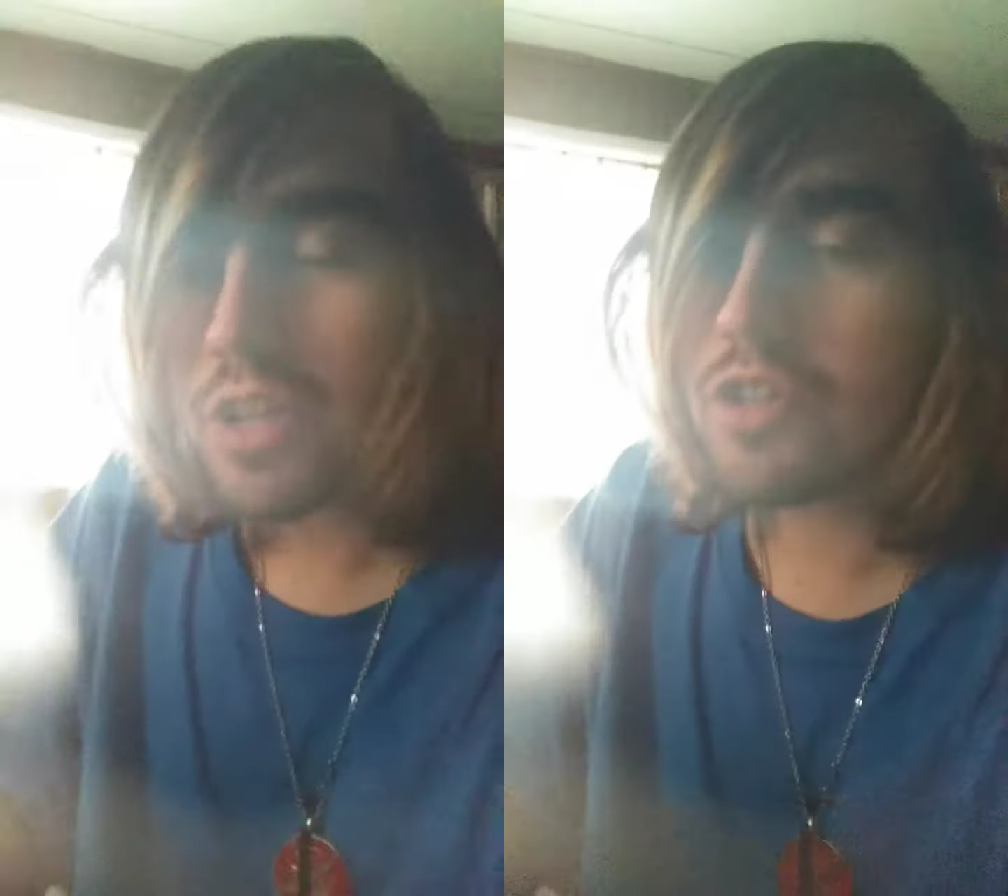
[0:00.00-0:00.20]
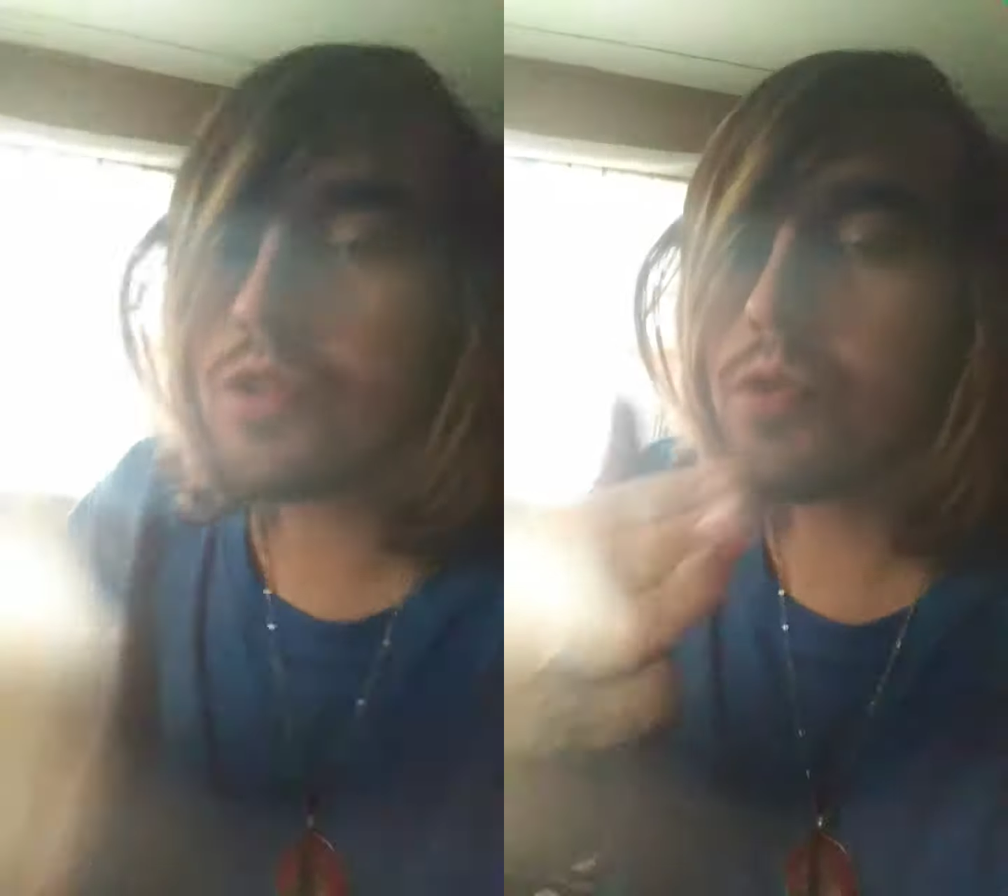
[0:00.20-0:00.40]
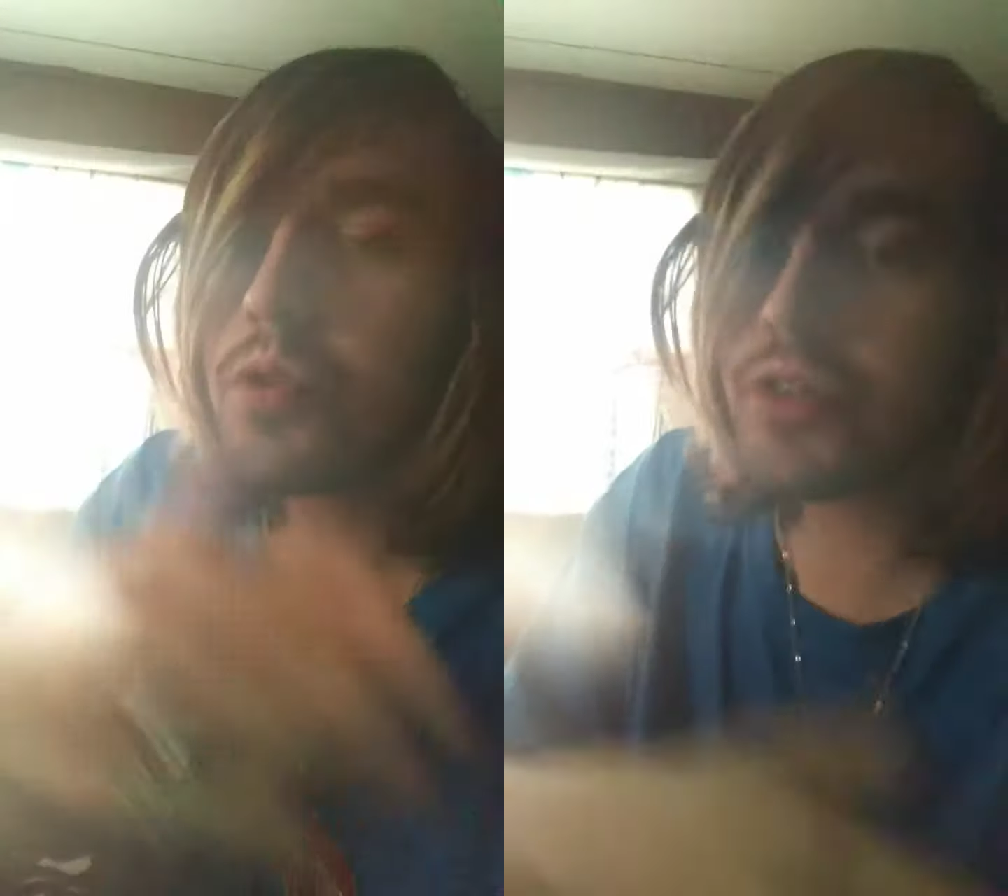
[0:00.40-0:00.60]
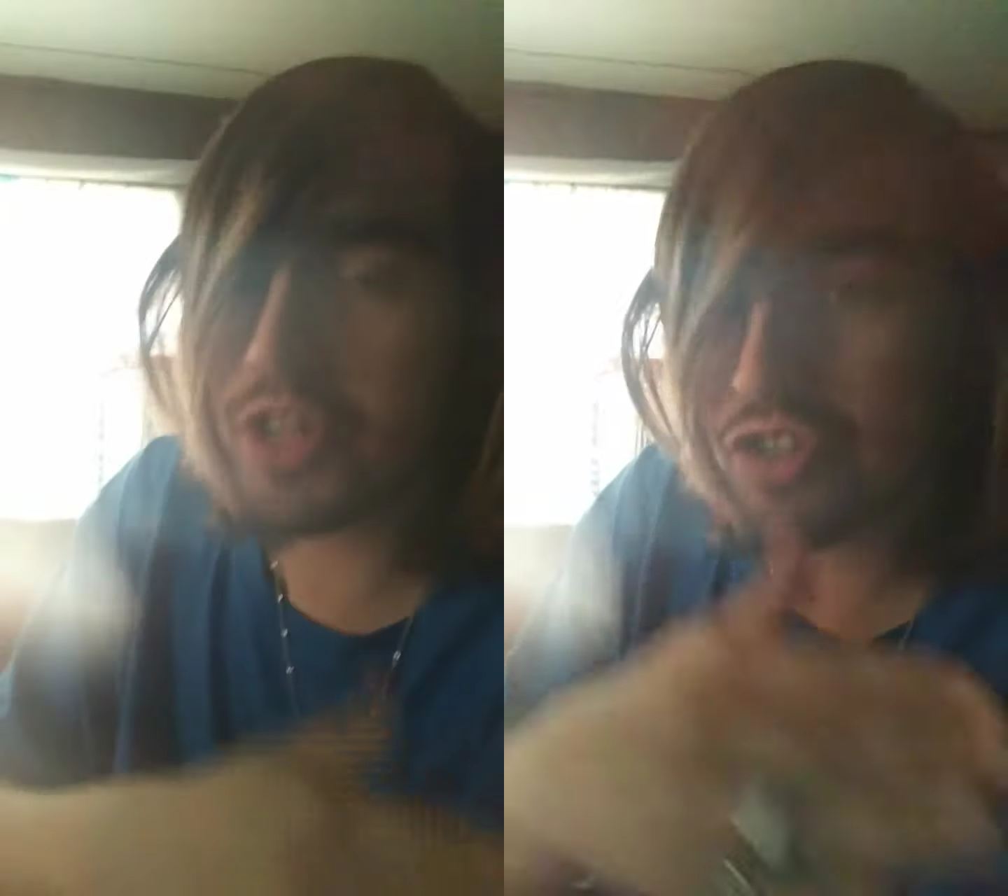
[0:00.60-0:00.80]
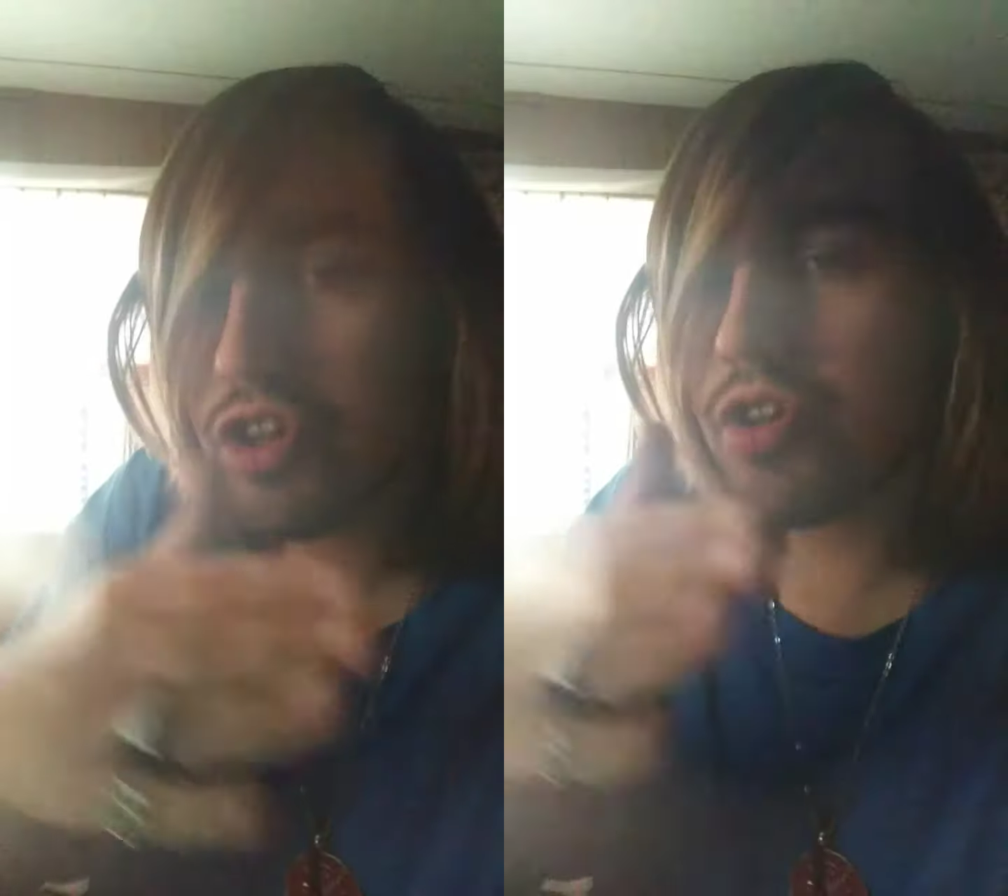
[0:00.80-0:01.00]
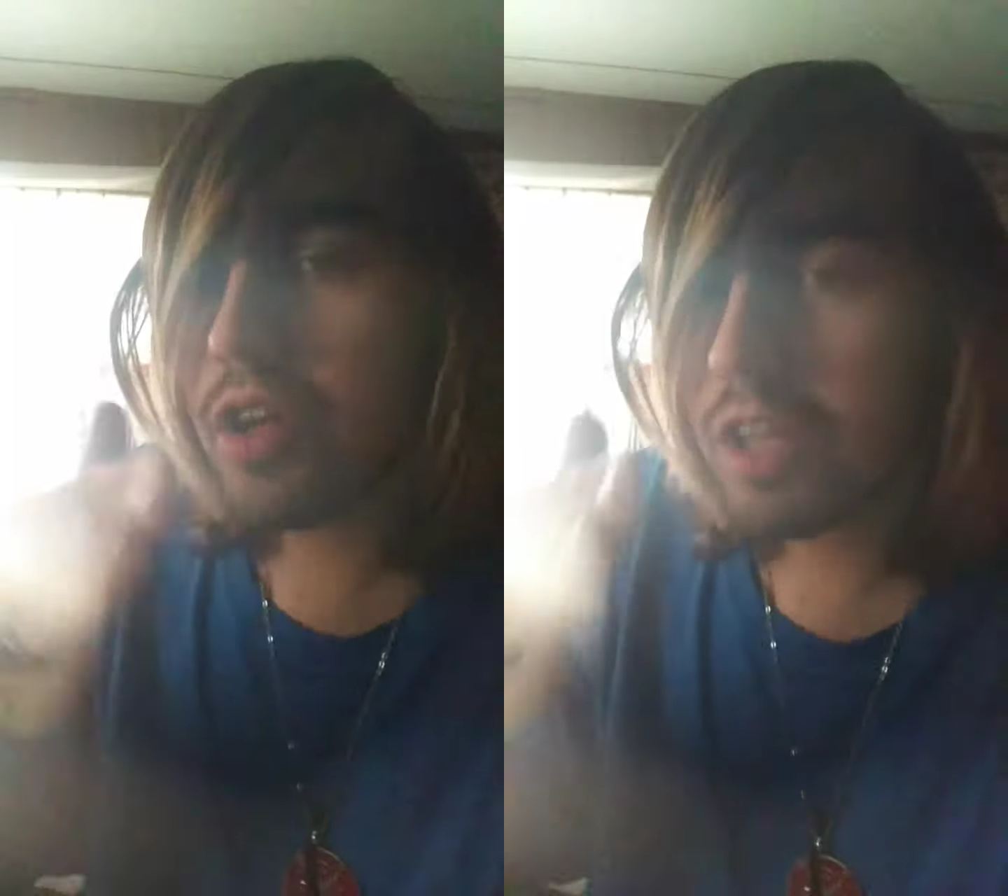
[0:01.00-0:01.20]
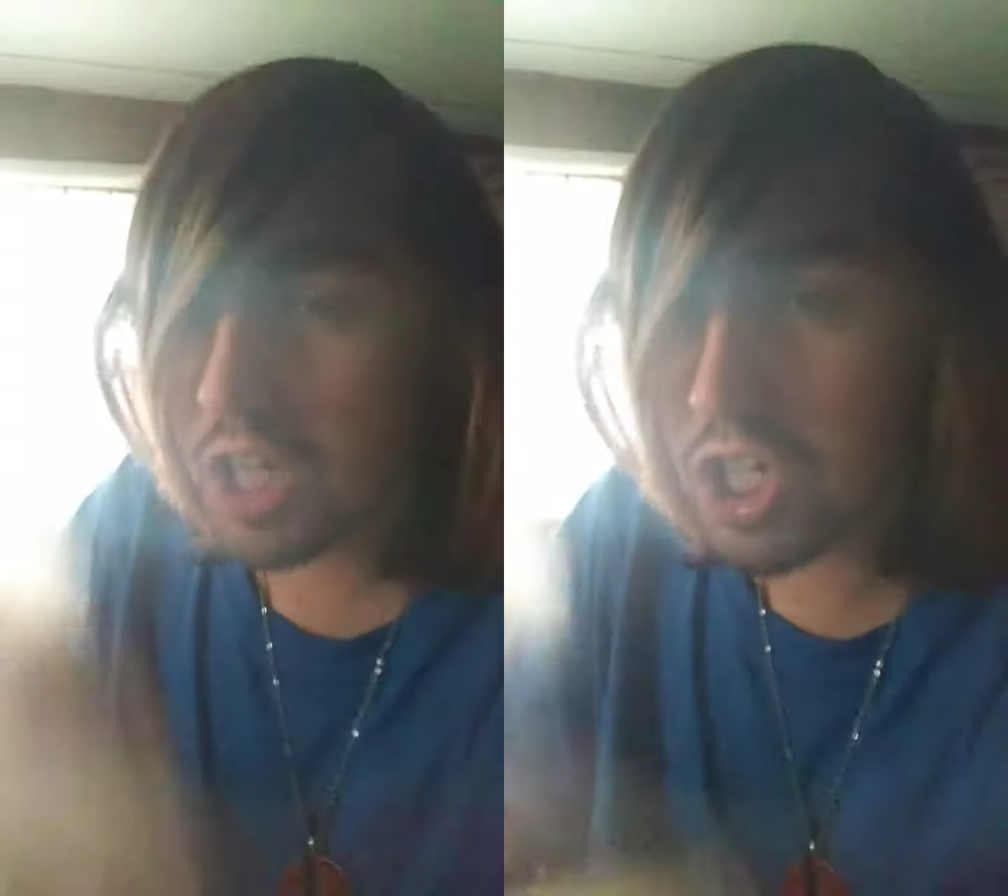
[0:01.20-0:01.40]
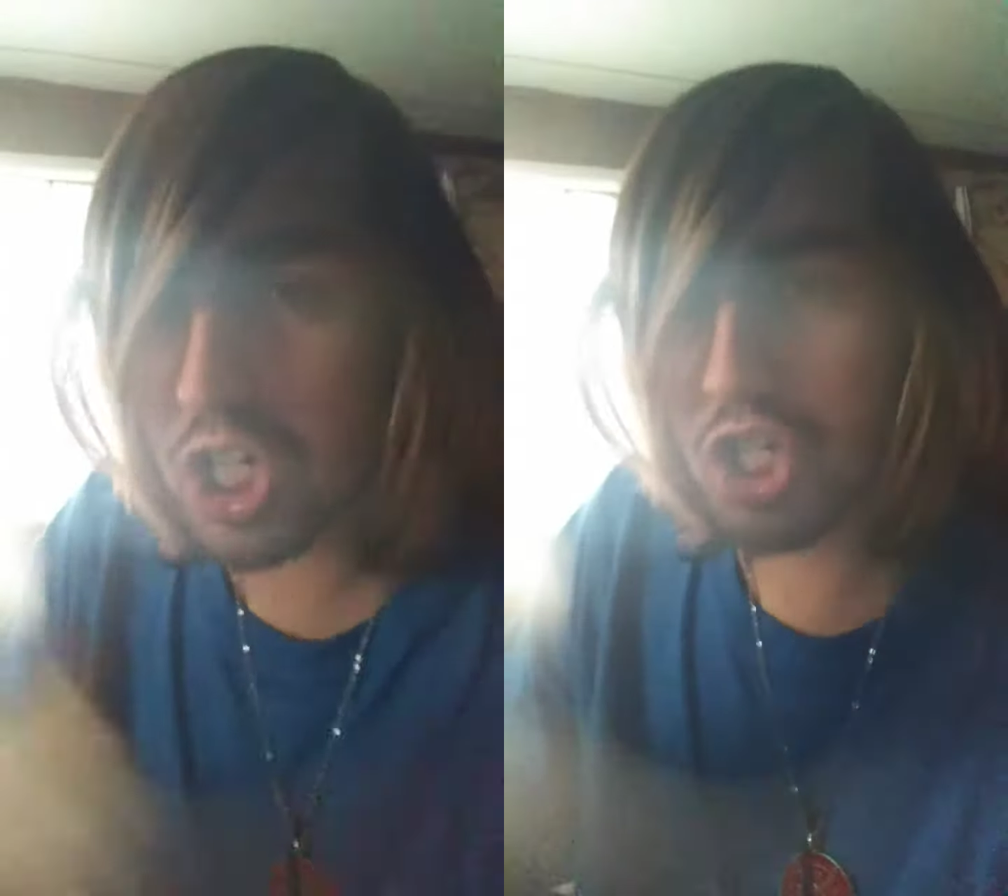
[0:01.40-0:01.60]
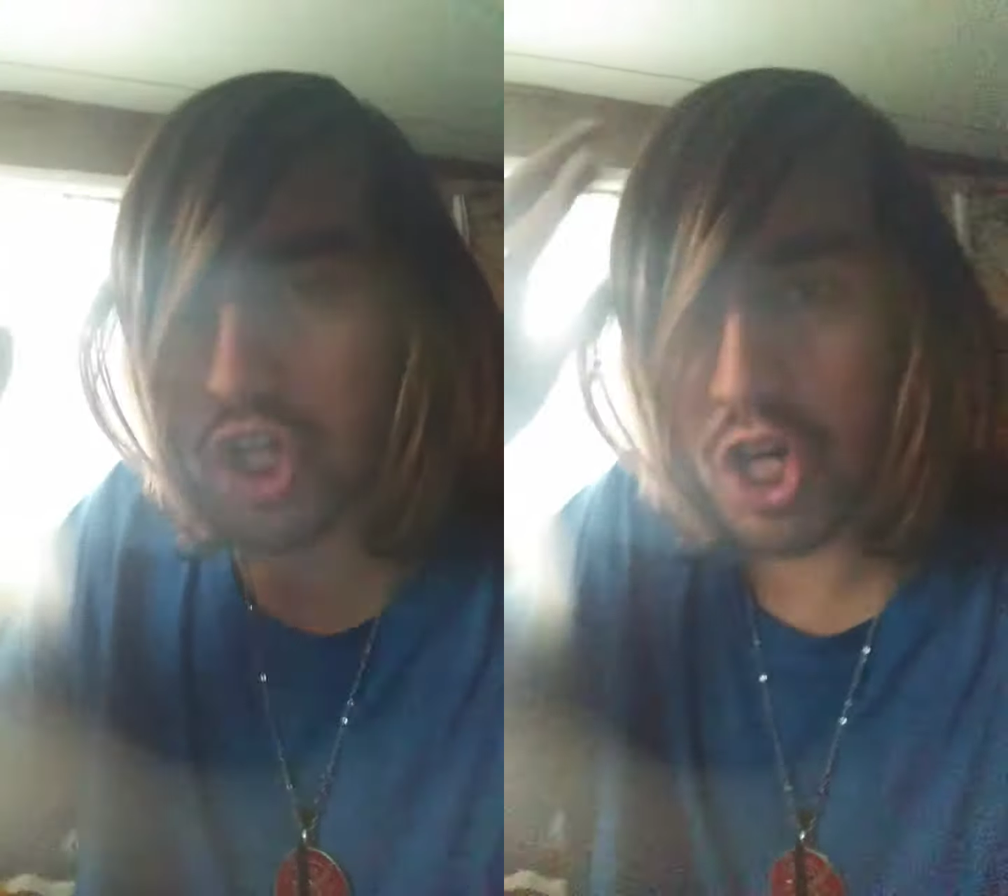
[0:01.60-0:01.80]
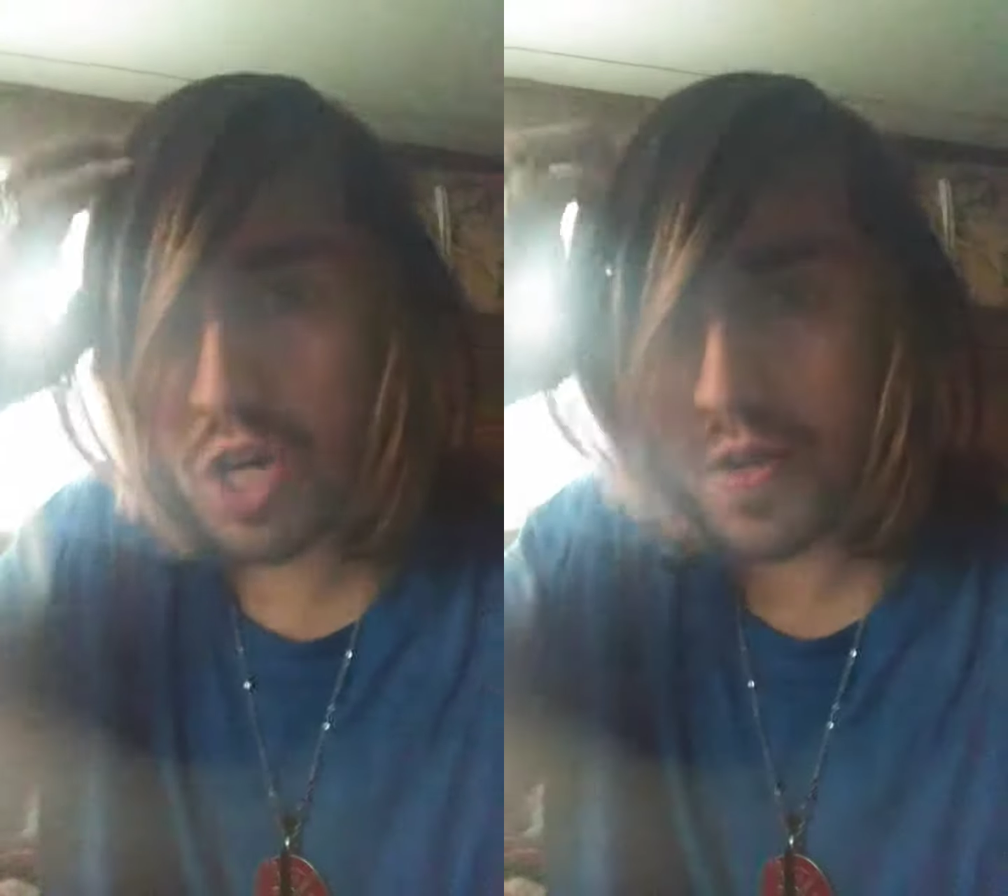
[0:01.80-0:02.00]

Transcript: to Christian literature.